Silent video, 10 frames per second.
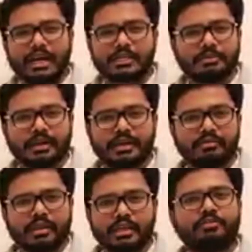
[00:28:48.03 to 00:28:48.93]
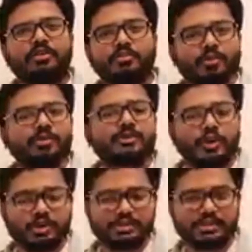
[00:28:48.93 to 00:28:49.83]
ultimately will give you more
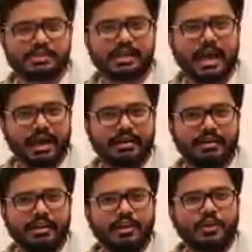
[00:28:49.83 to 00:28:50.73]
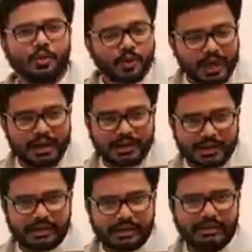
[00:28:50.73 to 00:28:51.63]
choices and you
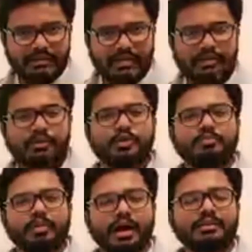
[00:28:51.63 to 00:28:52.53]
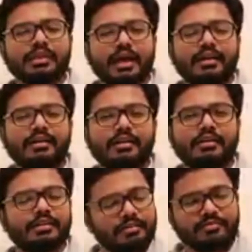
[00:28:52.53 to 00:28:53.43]
can create a new path and
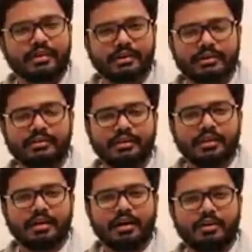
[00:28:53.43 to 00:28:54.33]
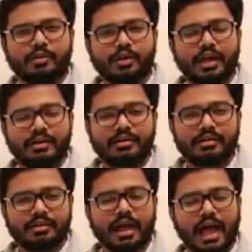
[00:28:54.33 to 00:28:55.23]
definitely uh, you can
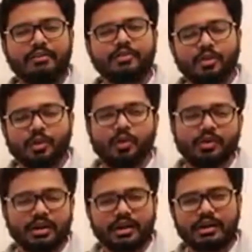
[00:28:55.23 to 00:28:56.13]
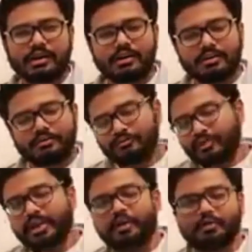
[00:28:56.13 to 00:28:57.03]
have your own uh,
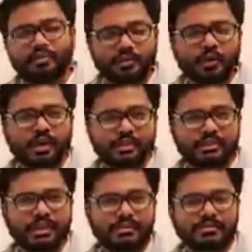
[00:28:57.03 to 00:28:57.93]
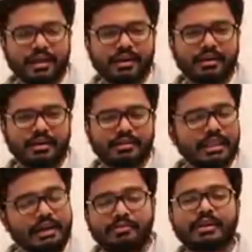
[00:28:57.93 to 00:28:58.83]
way of doing things and
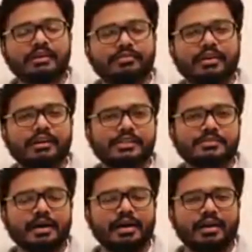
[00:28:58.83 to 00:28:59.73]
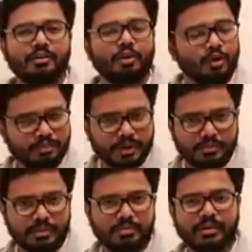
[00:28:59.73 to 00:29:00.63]
that will definitely inspire a lot
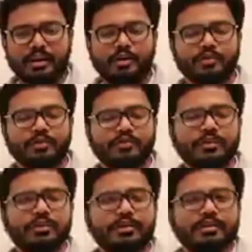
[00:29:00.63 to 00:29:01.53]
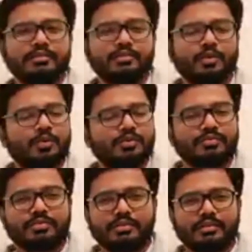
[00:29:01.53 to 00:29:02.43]
many people around you so
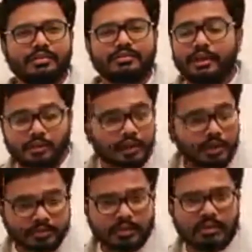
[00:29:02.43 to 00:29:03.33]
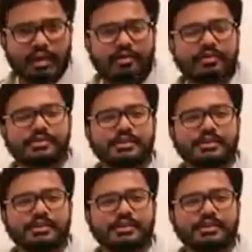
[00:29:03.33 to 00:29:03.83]
uh, thank you all for your love